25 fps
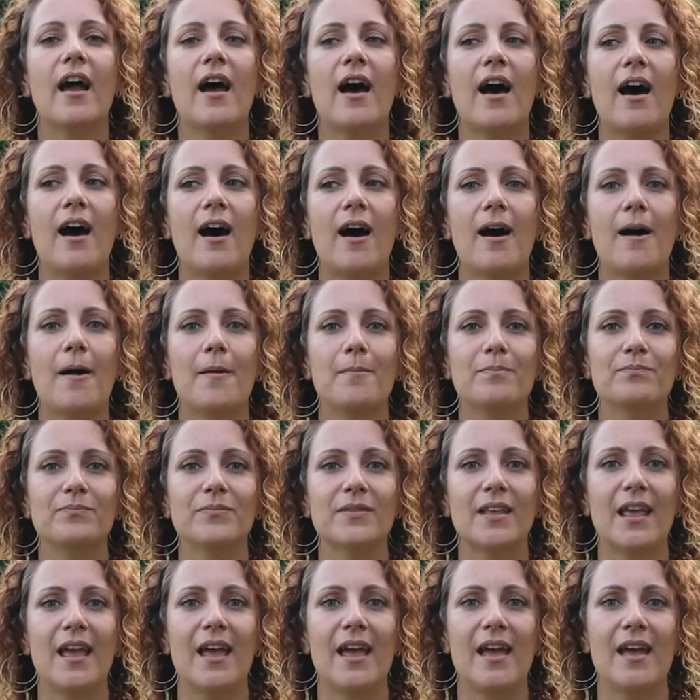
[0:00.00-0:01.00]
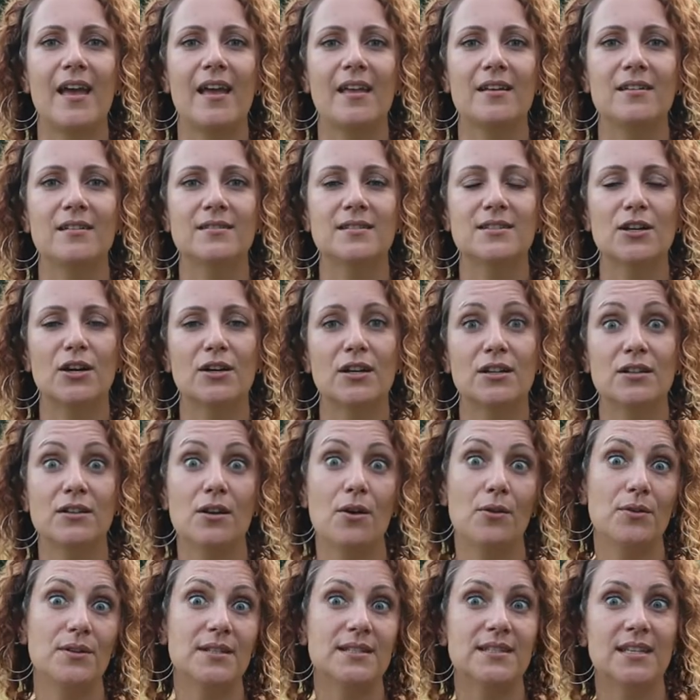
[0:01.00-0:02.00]
and started
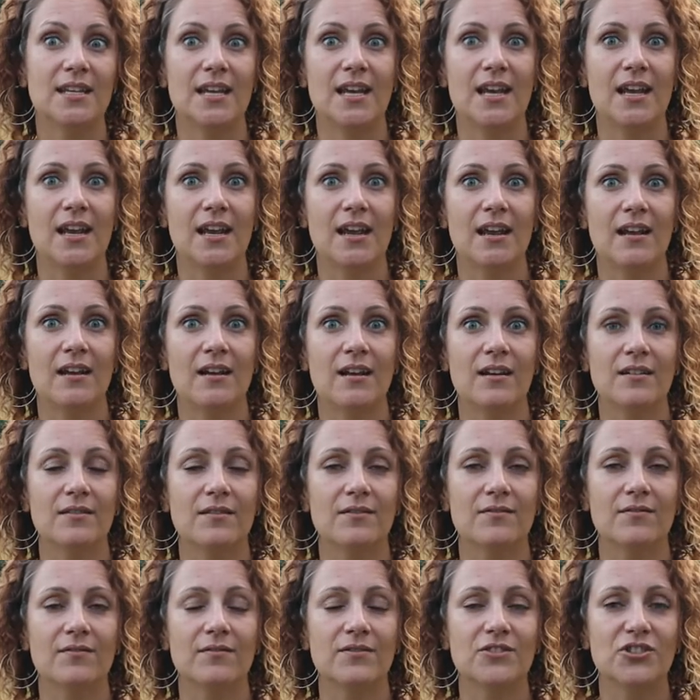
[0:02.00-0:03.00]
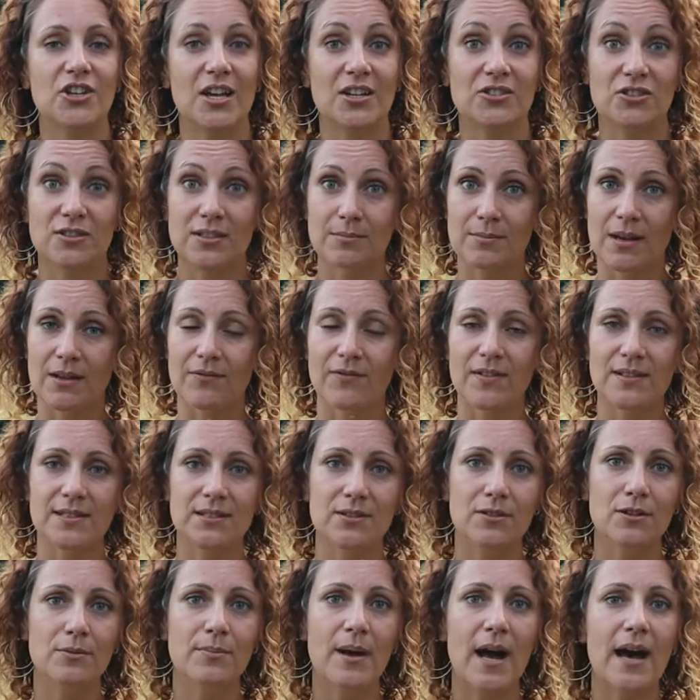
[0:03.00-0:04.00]
noticing changes in my
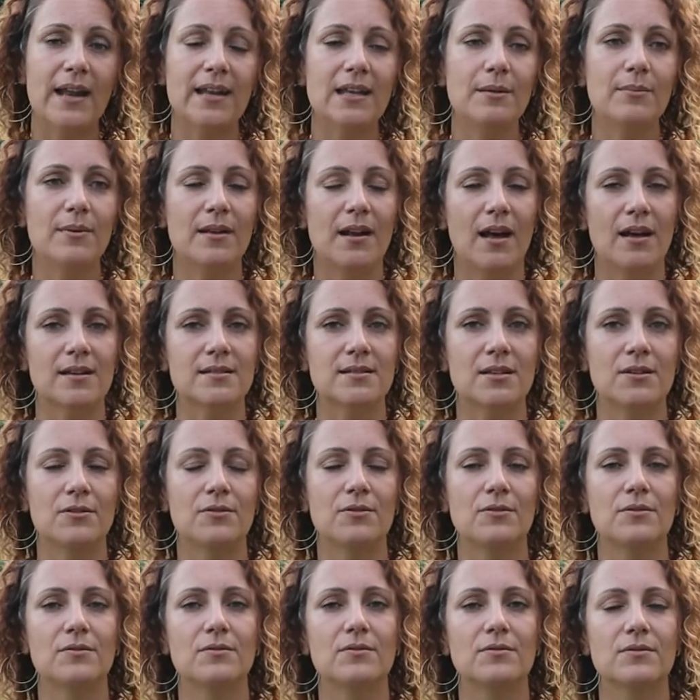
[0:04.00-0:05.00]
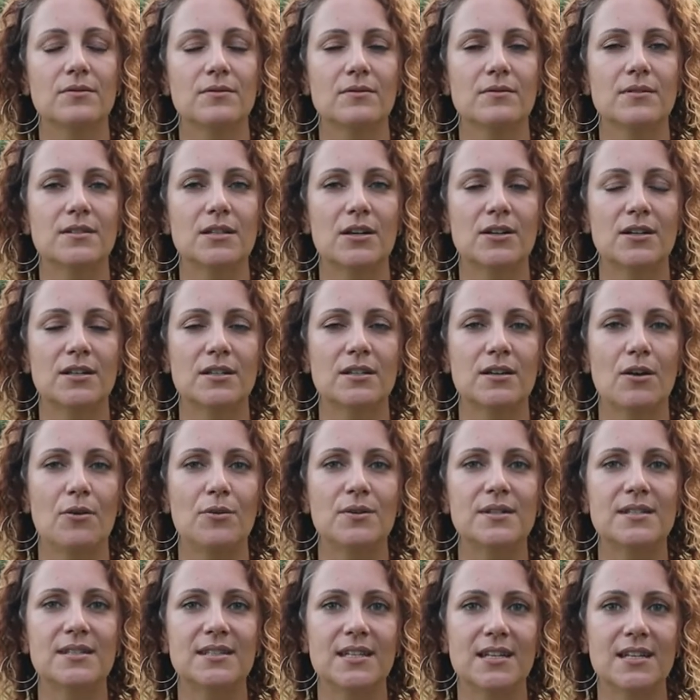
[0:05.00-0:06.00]
physical body, but also started
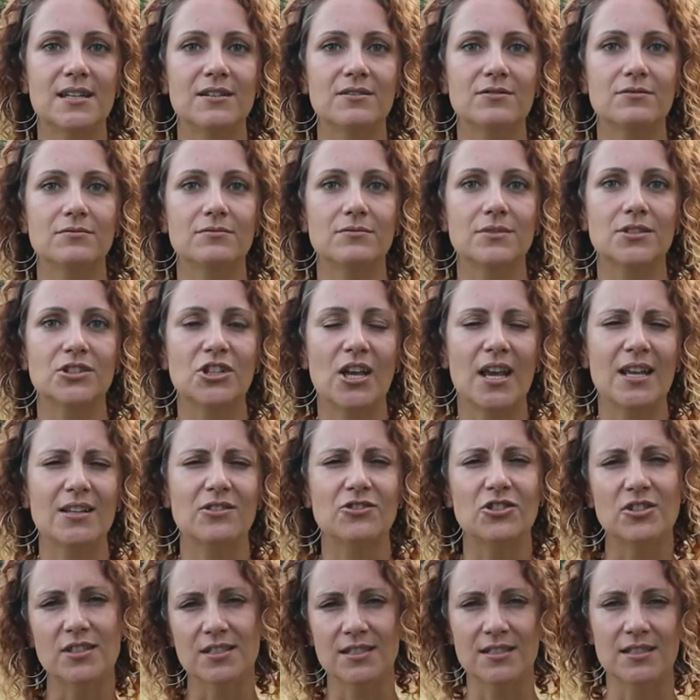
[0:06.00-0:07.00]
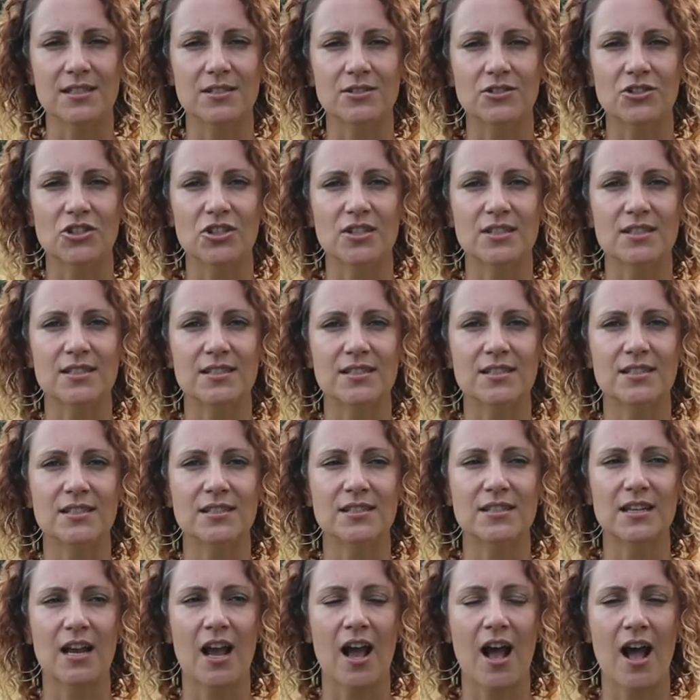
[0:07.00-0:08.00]
noticing changes in
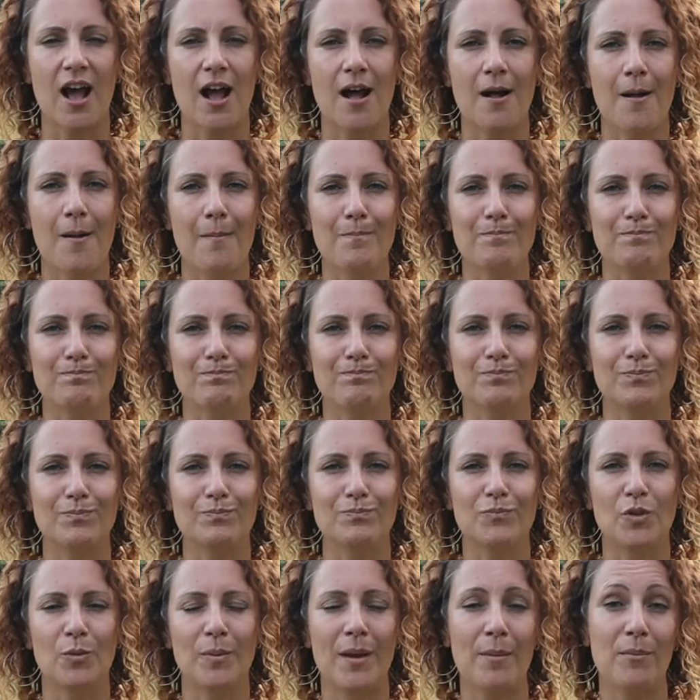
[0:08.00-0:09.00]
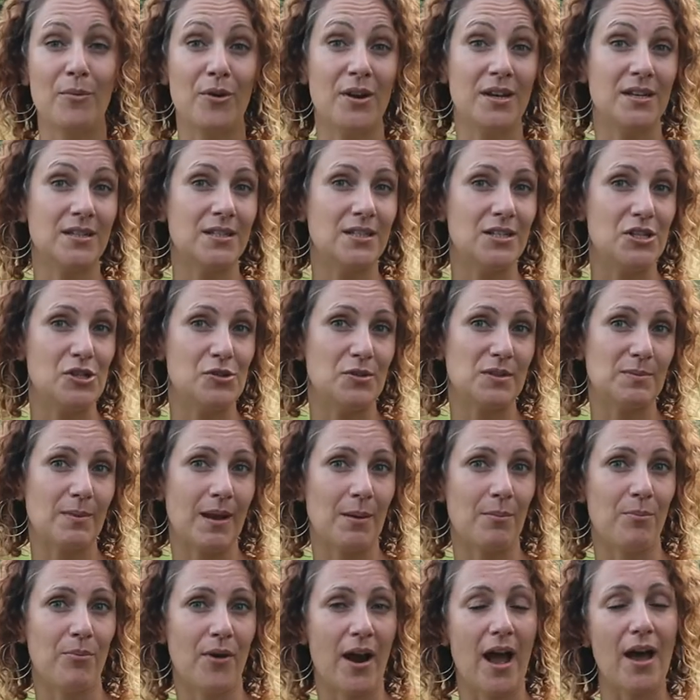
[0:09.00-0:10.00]
just remembering to use
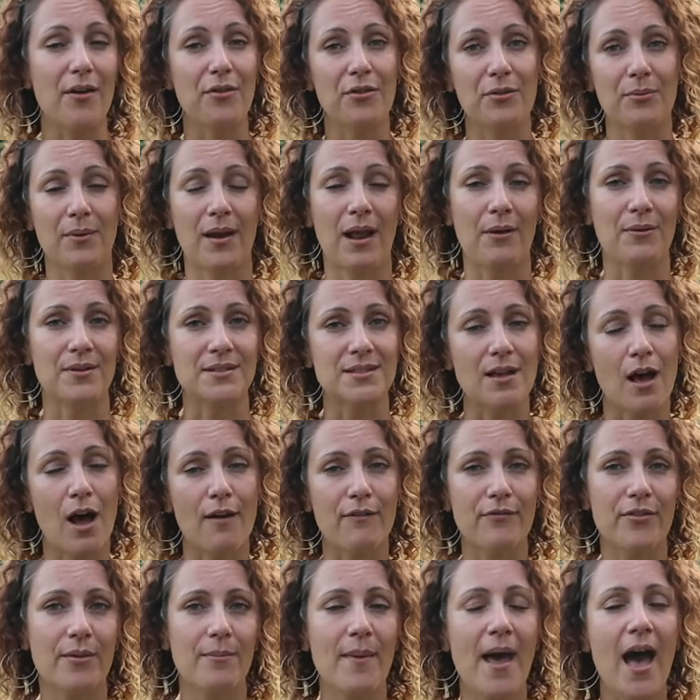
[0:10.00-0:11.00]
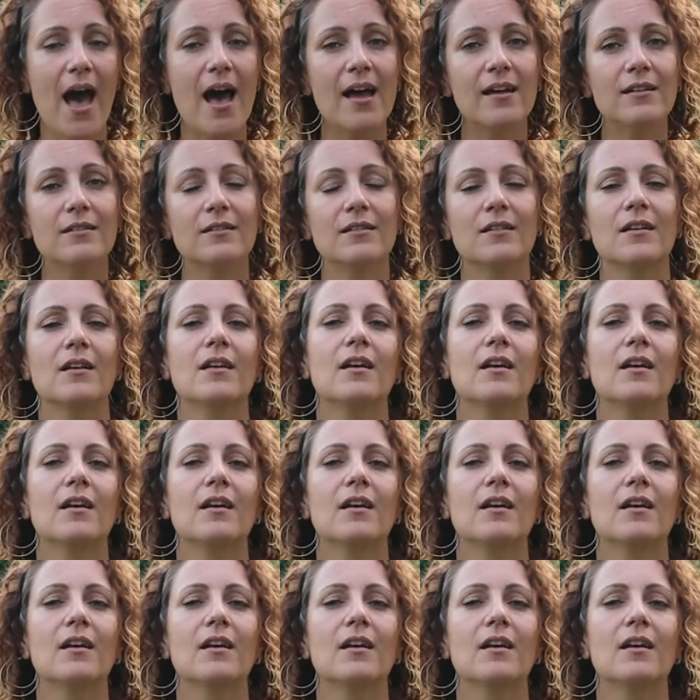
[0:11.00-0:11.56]
my breath when I was off the mat.